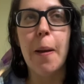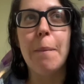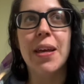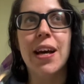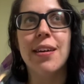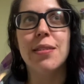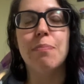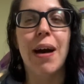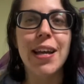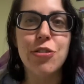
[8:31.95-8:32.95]
because
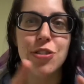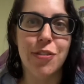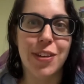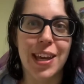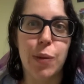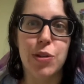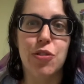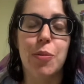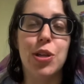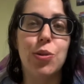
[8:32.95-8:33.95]
my certificate was
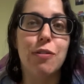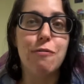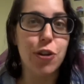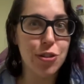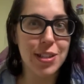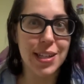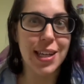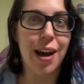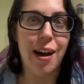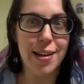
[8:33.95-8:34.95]
from a university
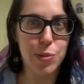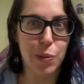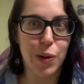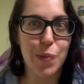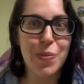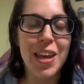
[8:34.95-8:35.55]
hospital.